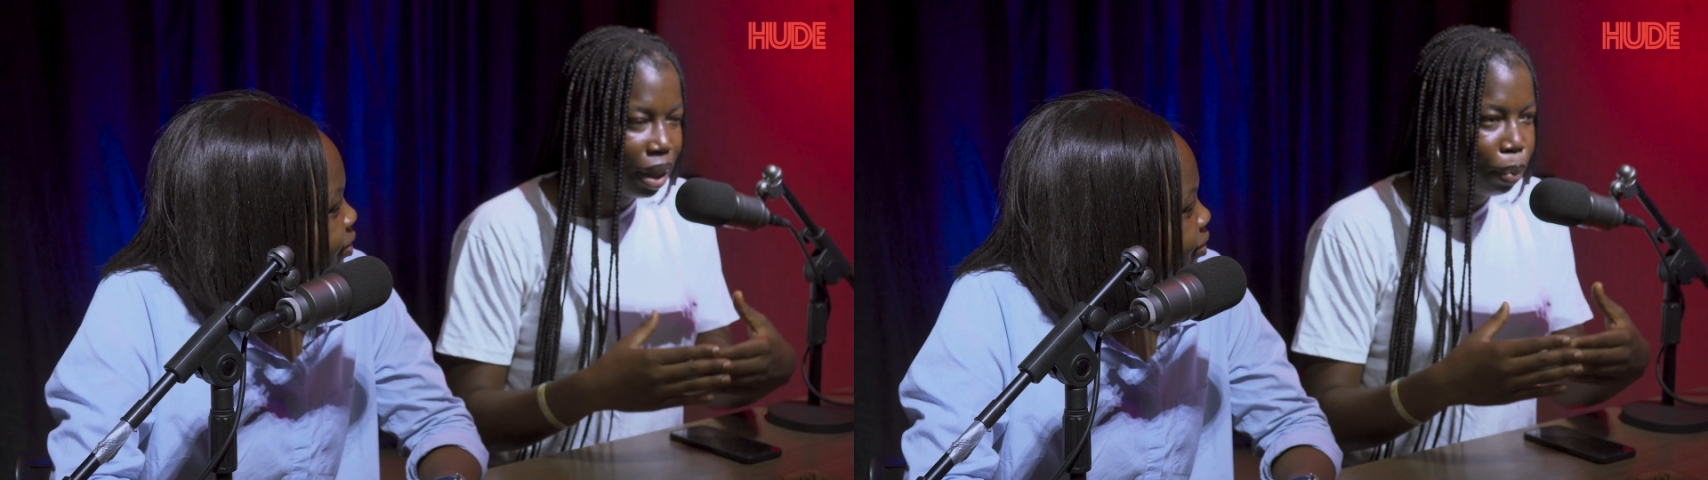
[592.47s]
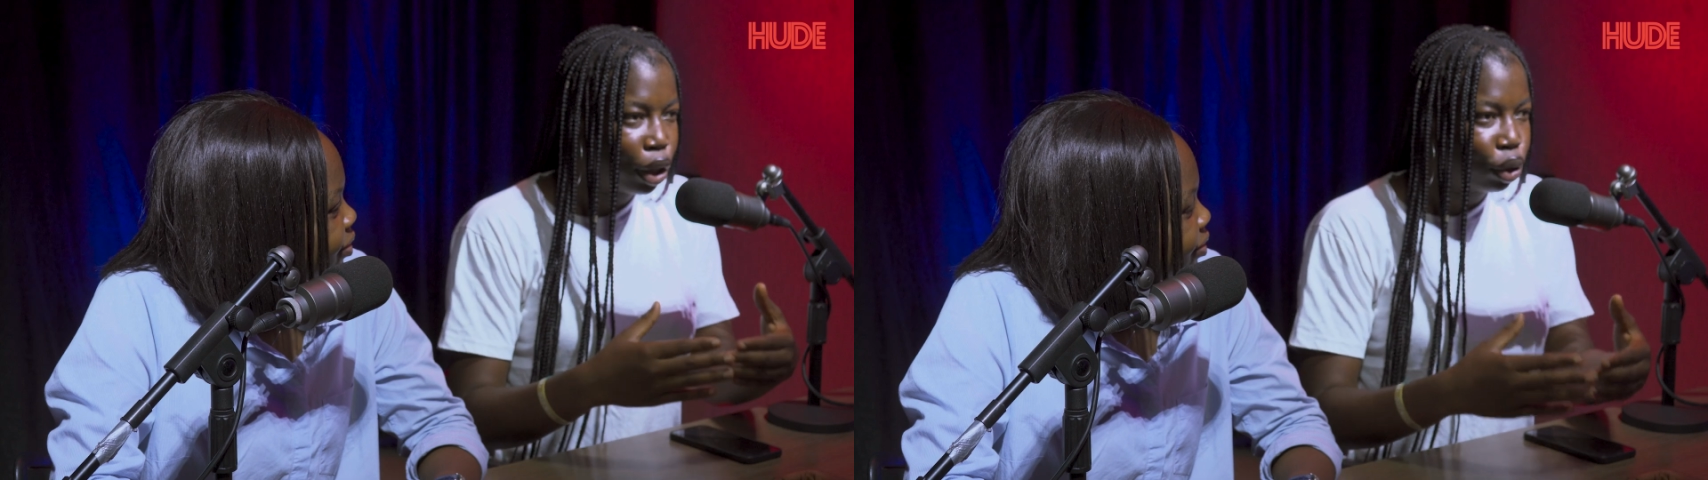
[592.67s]

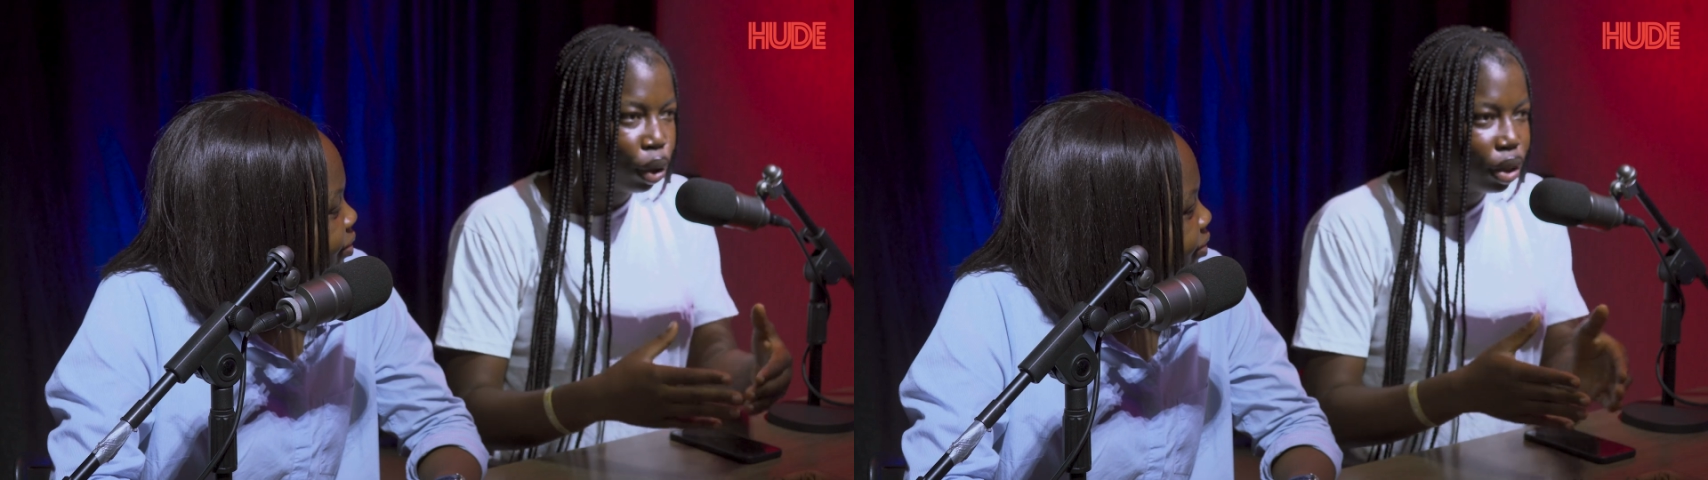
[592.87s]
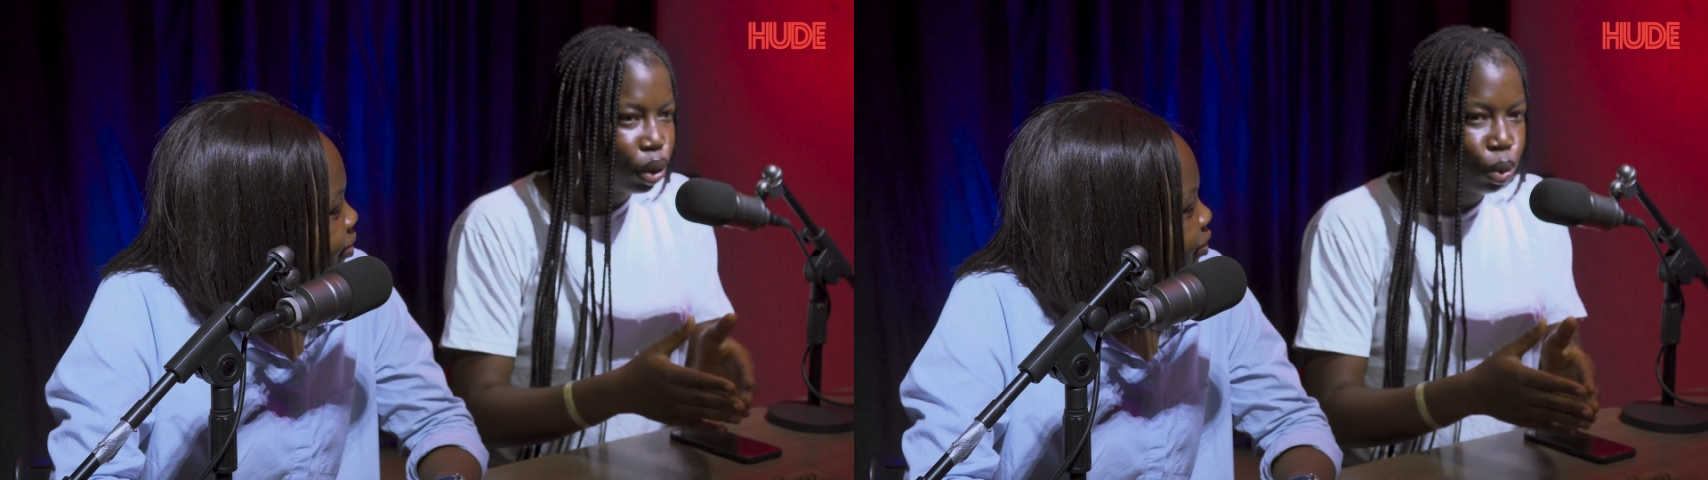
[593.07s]
But it
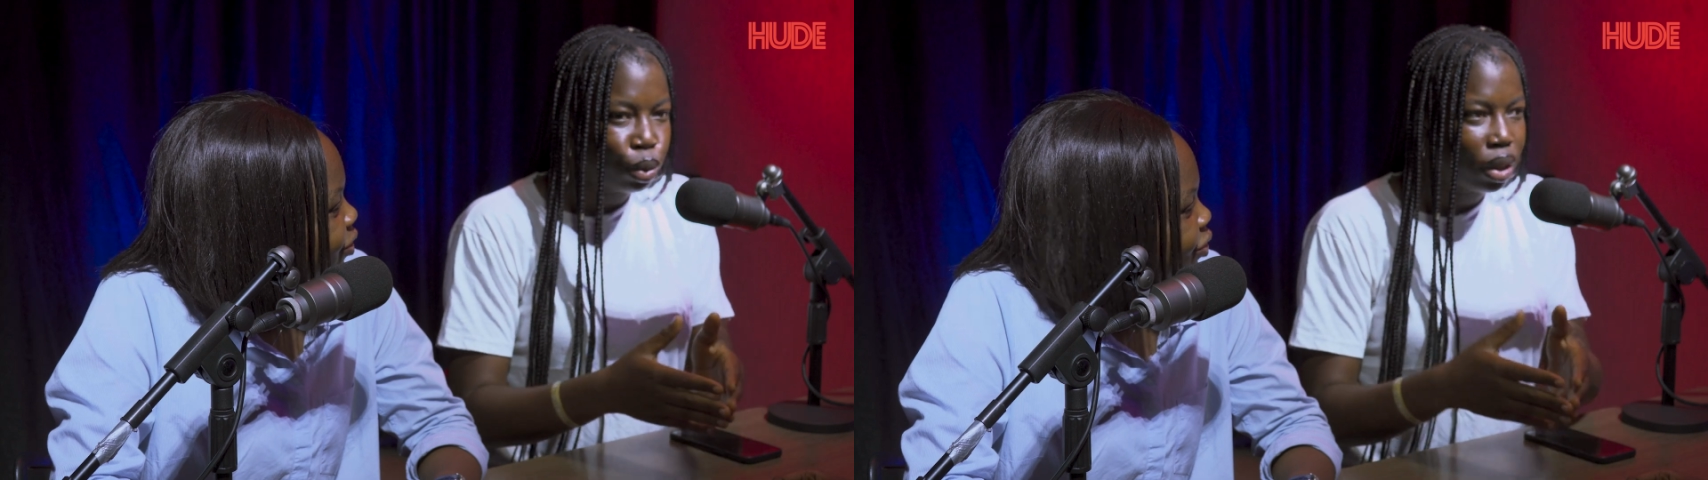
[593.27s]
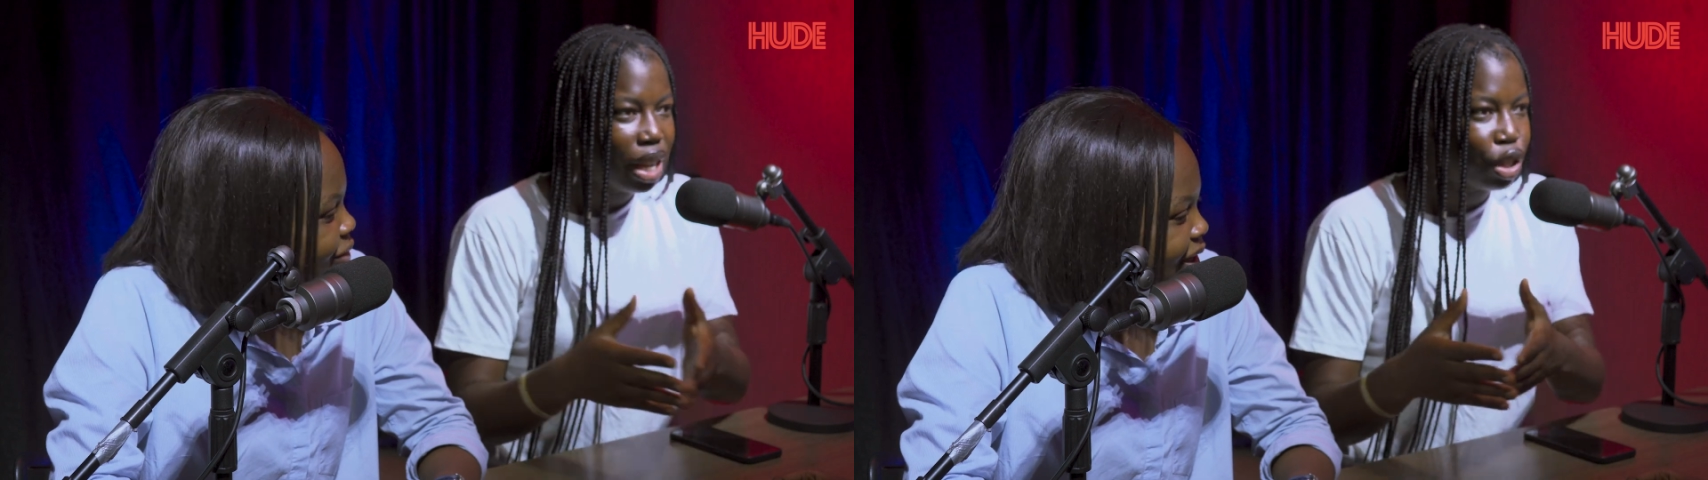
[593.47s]
turned into a